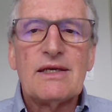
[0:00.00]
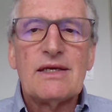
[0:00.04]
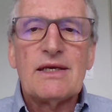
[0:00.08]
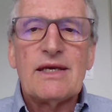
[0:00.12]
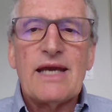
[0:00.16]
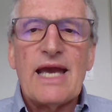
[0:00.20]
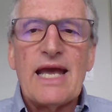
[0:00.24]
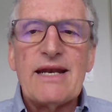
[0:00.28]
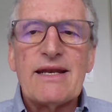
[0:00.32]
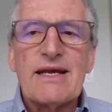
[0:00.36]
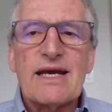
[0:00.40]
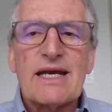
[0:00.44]

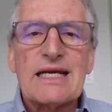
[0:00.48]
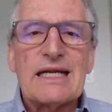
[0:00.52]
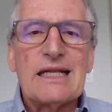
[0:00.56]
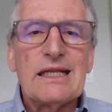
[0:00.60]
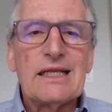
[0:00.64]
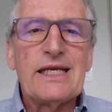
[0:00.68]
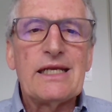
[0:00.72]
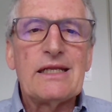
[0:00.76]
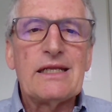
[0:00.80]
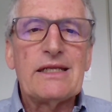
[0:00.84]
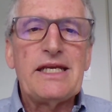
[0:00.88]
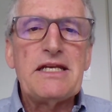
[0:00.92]
and are
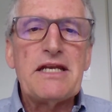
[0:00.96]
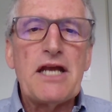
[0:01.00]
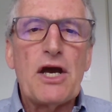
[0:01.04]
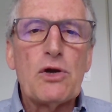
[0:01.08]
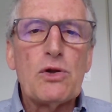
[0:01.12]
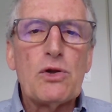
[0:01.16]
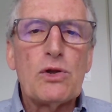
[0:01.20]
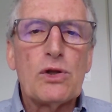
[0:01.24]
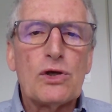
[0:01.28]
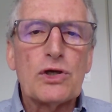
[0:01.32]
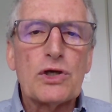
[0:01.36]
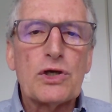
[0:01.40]
clearly no
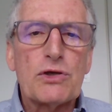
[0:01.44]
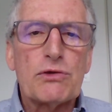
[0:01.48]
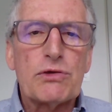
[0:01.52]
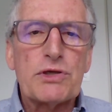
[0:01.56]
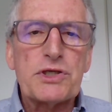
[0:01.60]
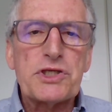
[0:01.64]
longer